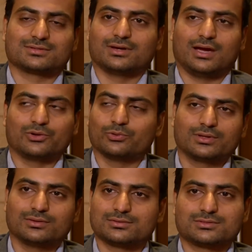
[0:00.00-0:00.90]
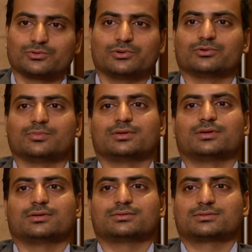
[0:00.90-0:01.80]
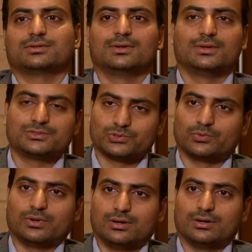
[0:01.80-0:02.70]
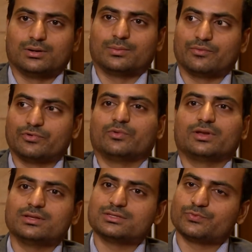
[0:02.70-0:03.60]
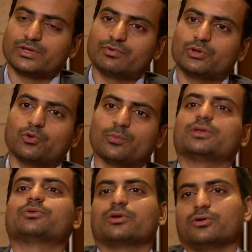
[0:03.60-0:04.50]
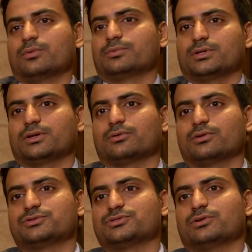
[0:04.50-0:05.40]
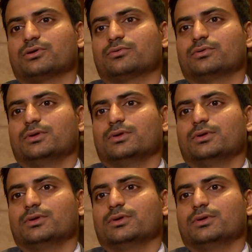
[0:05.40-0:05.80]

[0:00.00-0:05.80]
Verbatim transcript: I don't think this is going to be the case. So everyone is very, very open to adopt the technology now.